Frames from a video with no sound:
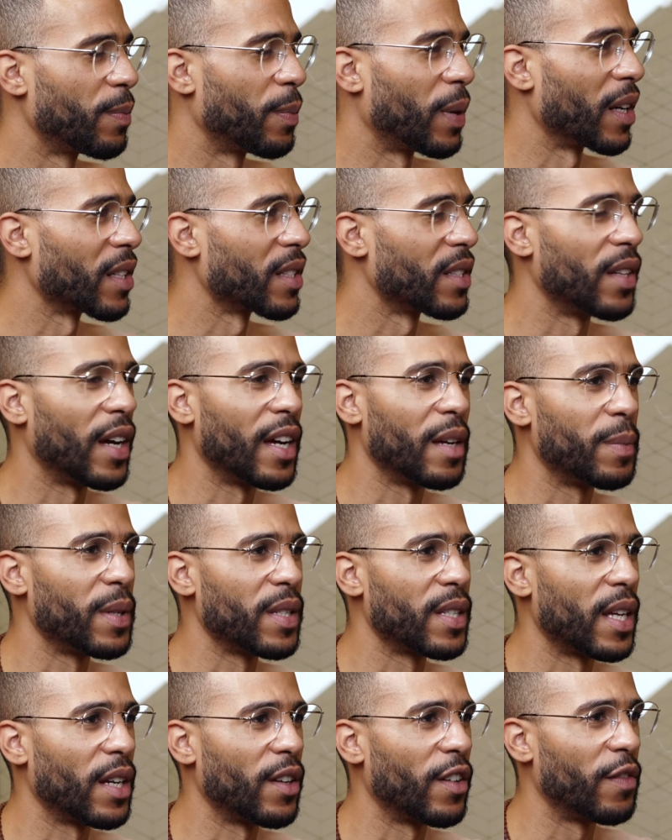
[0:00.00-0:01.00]
plus
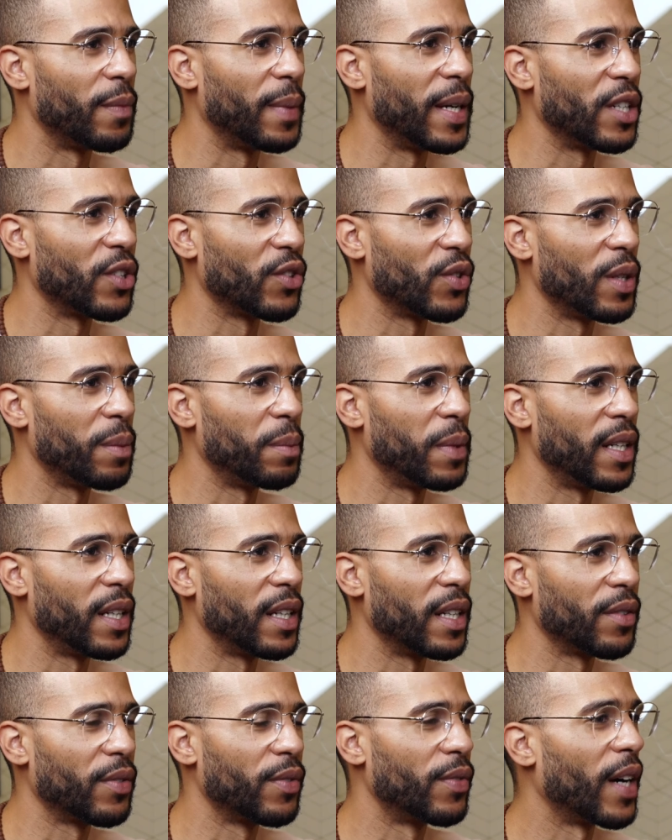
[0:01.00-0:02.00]
90% of mainstream
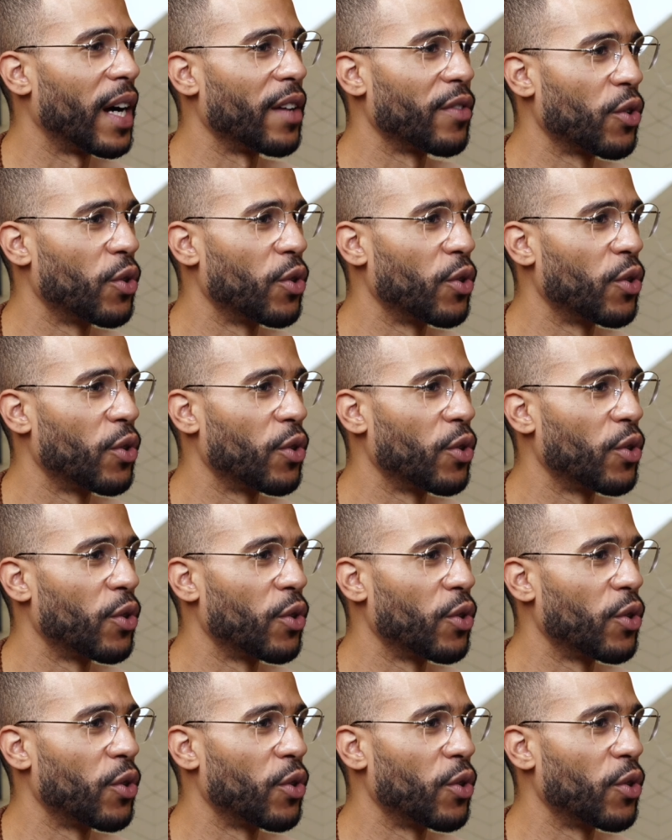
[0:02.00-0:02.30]
media, five